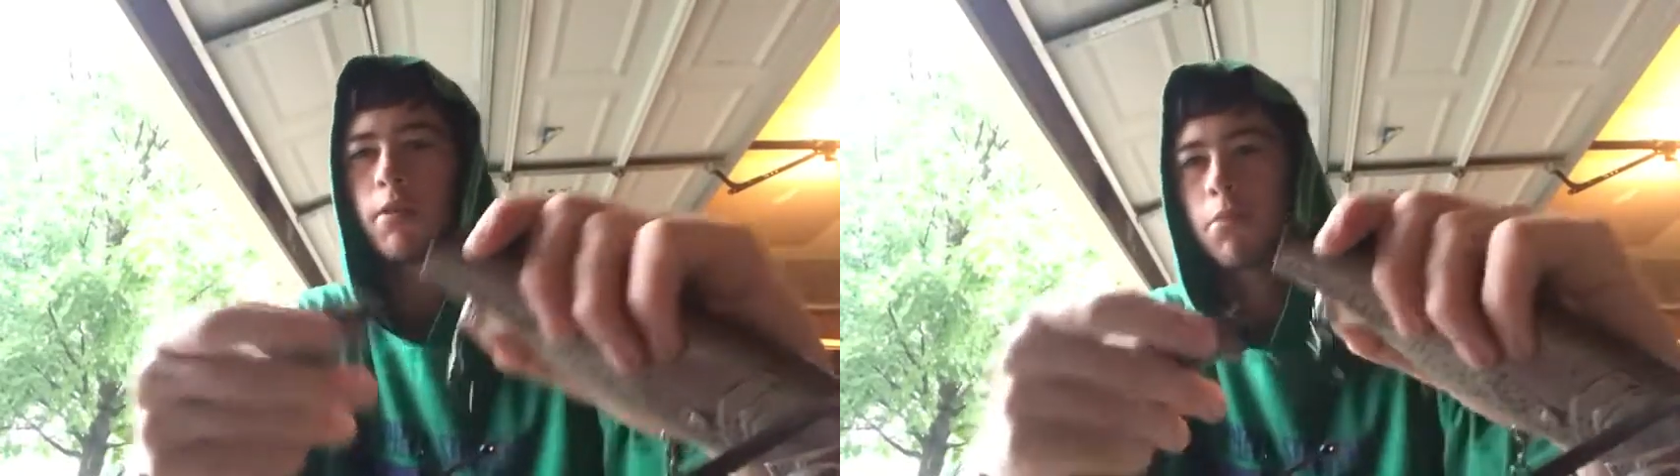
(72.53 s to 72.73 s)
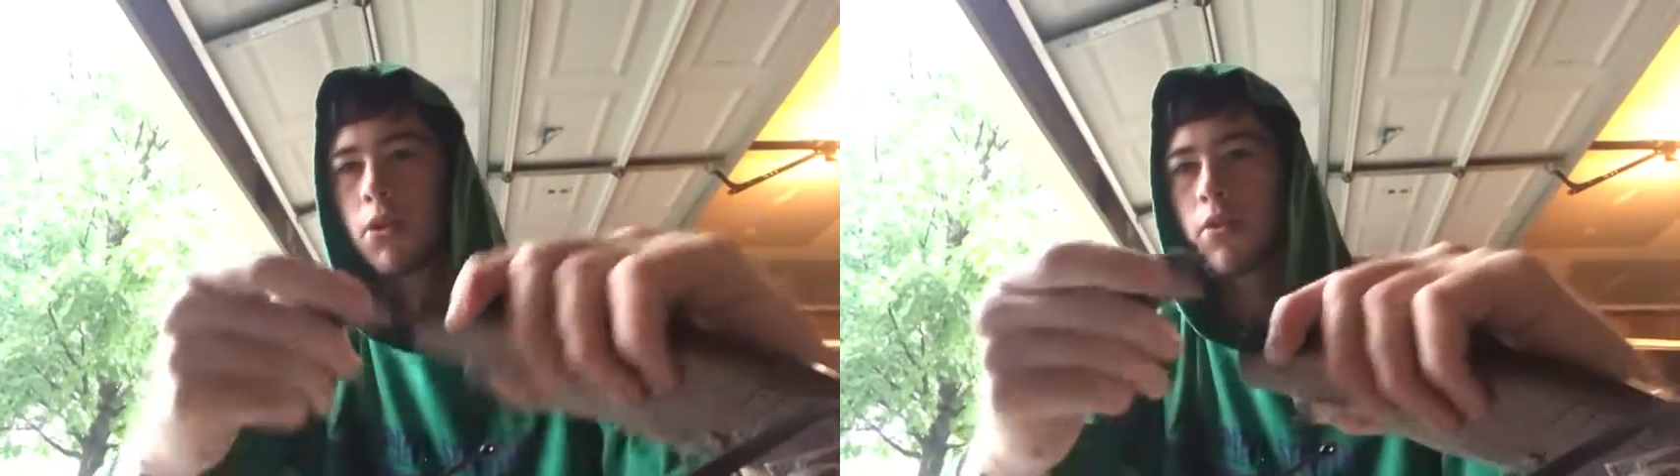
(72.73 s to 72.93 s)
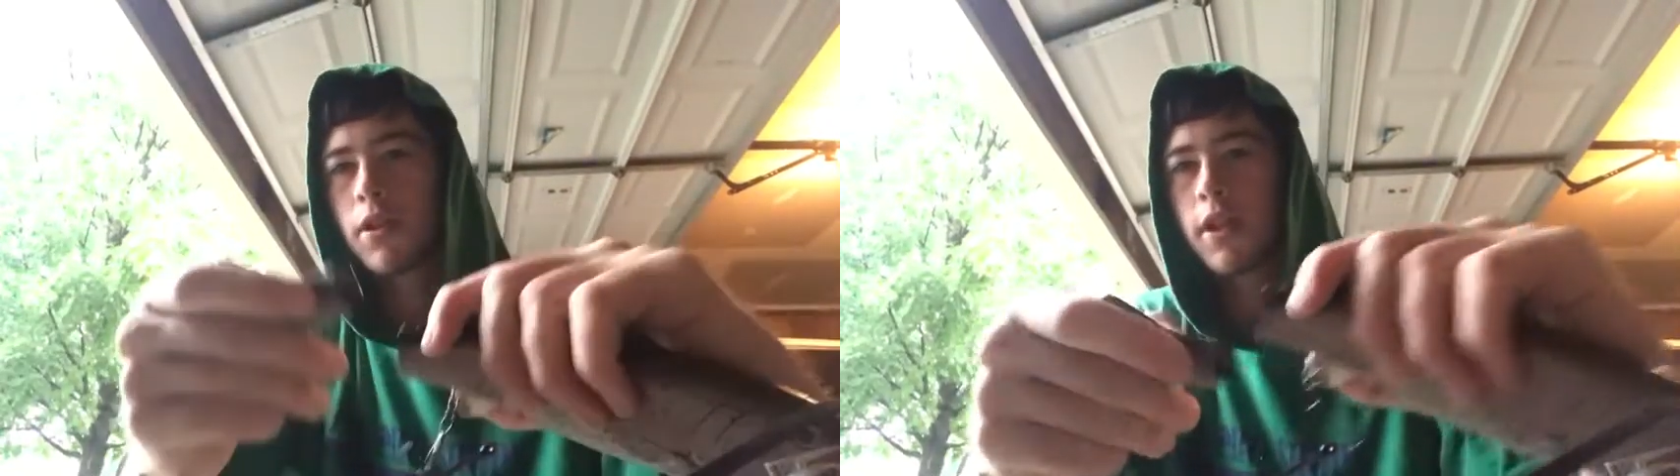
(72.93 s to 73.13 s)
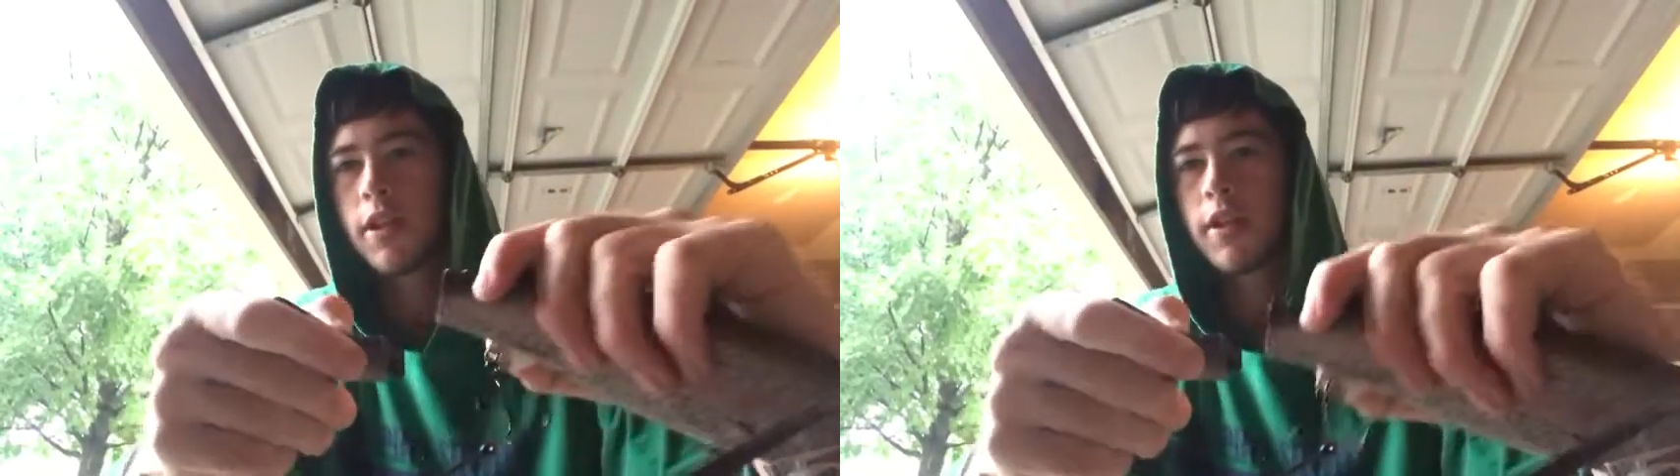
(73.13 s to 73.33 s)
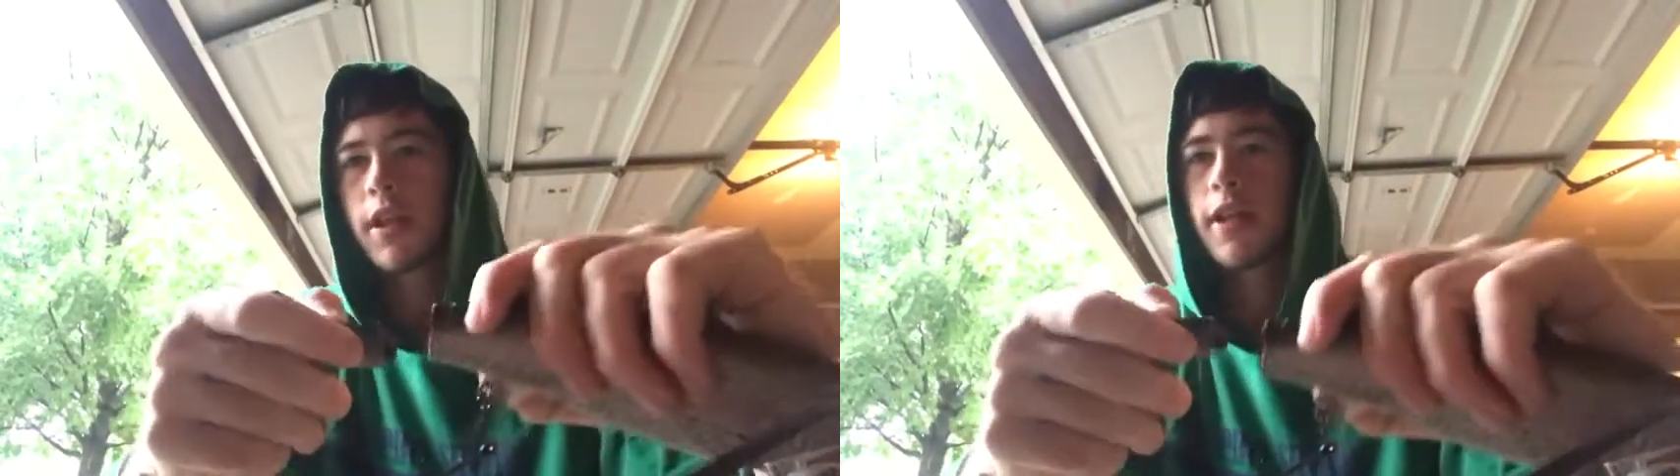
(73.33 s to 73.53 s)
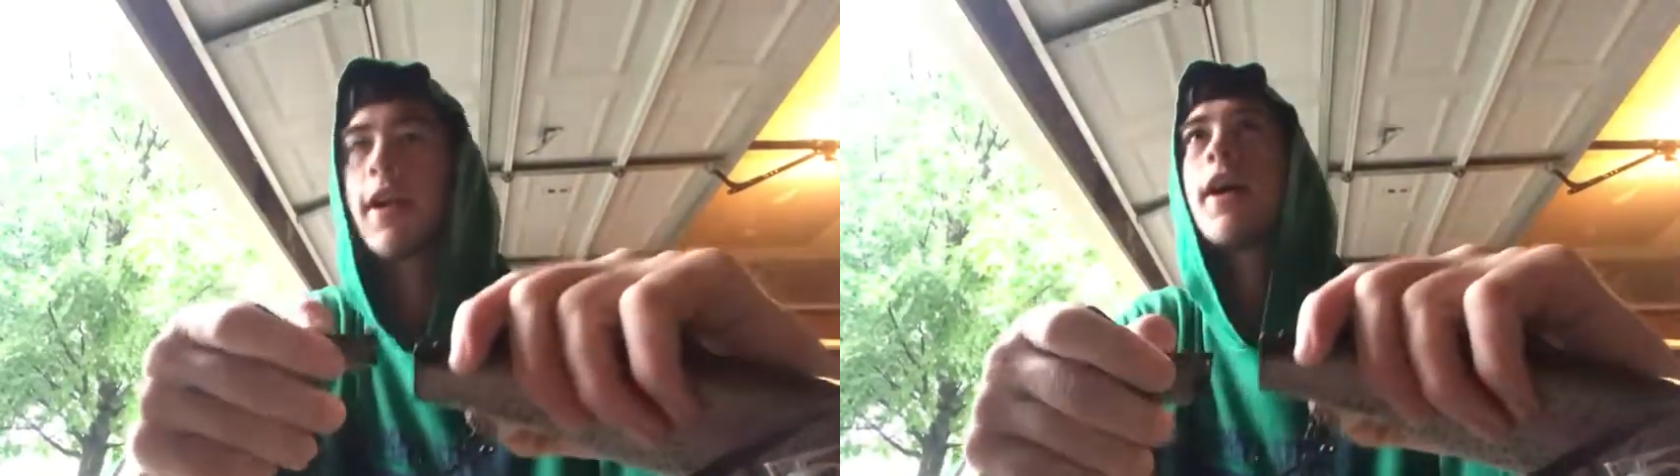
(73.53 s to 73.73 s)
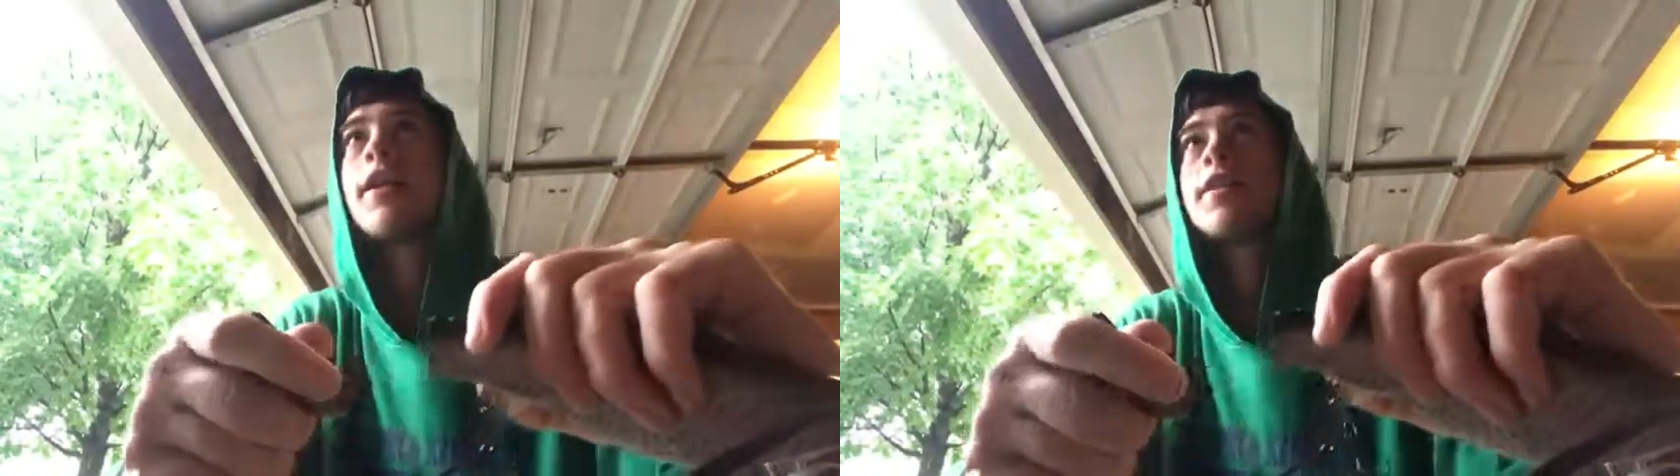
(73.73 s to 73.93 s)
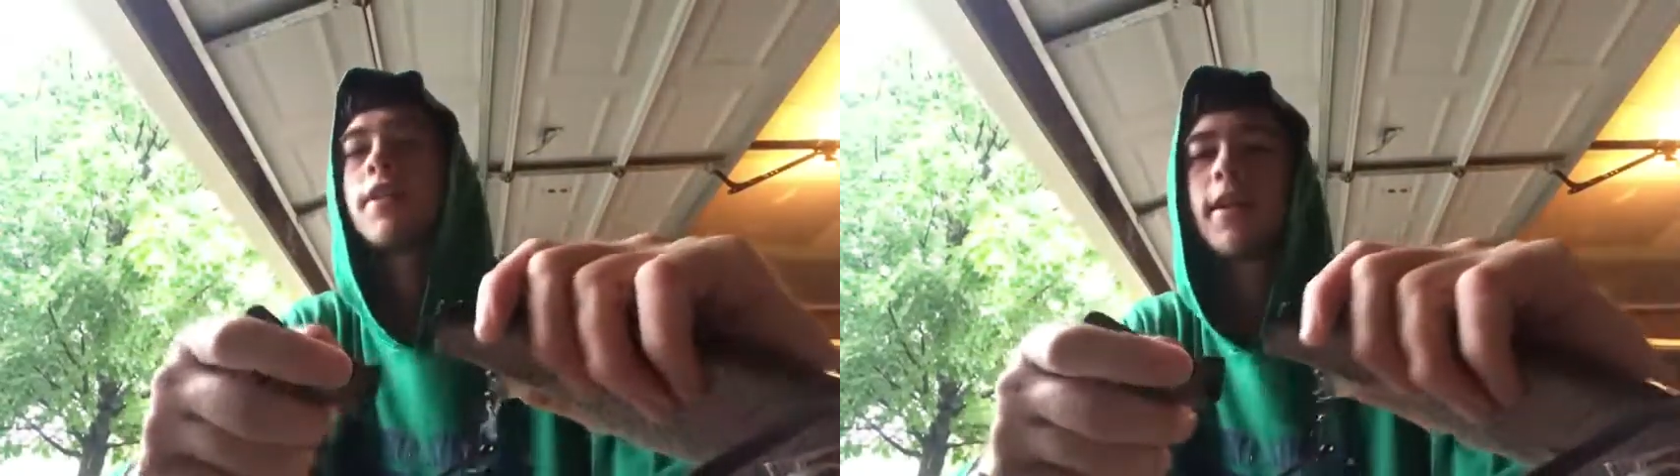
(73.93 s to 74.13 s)
pulling it like an eye
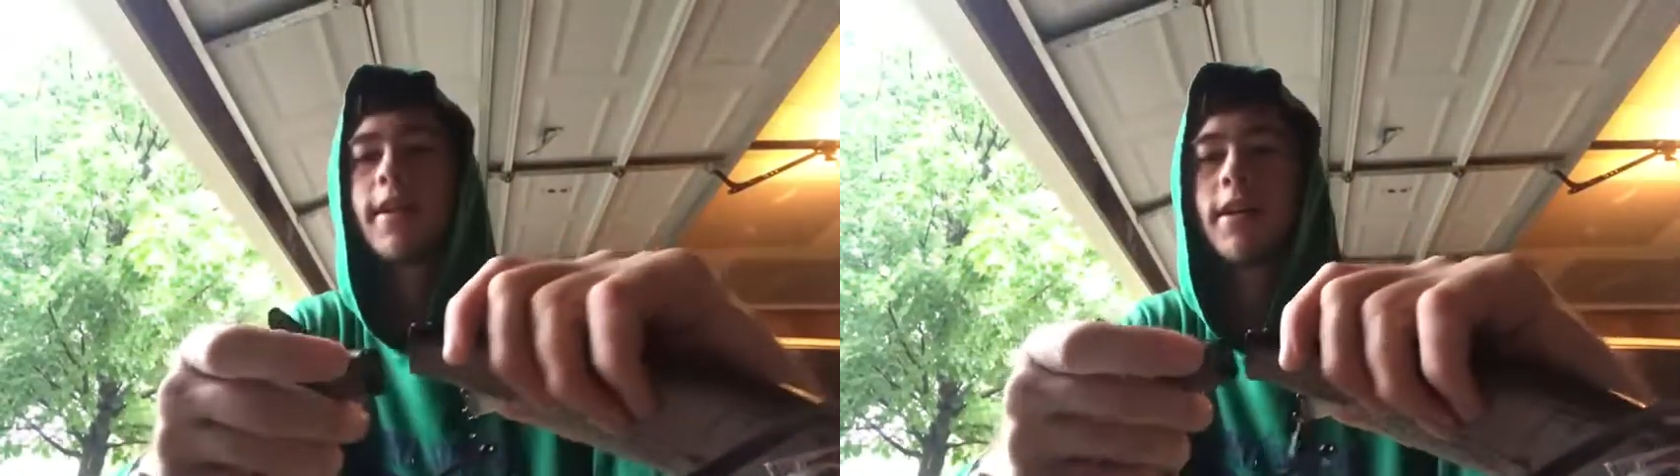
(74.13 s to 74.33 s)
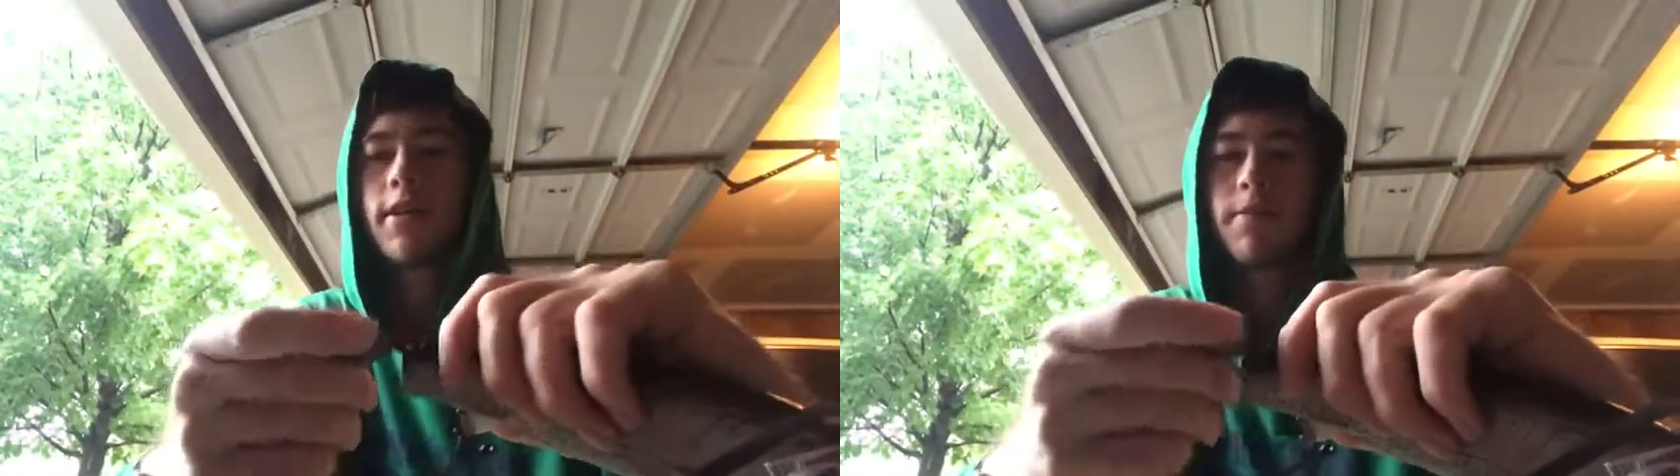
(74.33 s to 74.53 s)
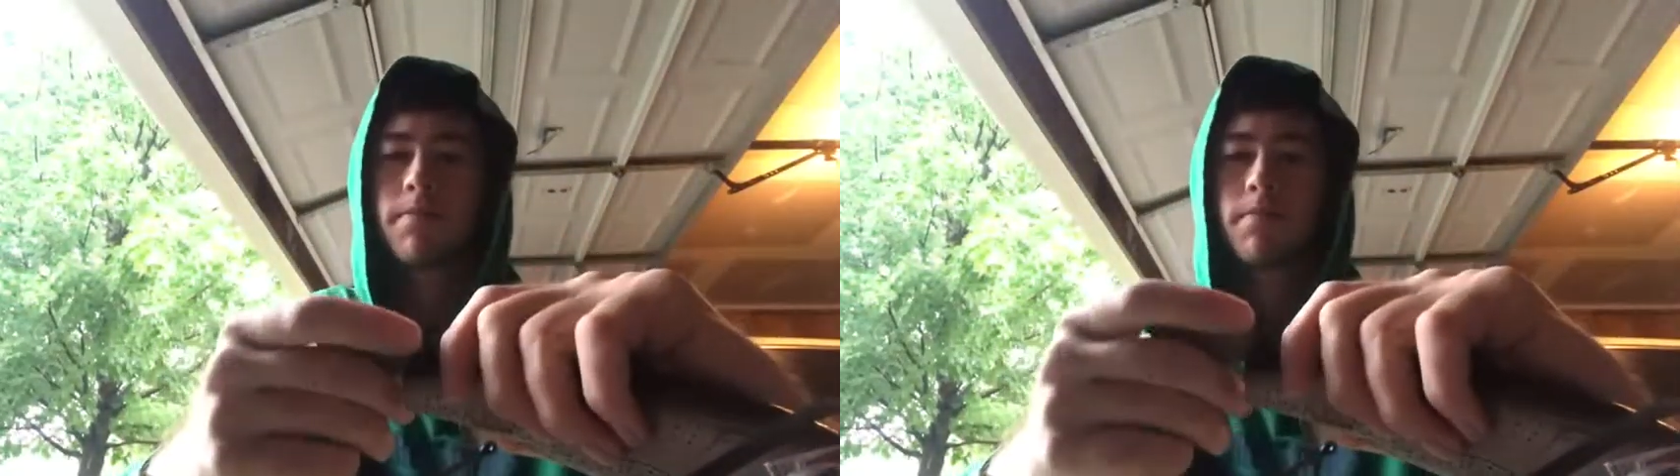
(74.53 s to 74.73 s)
slide, and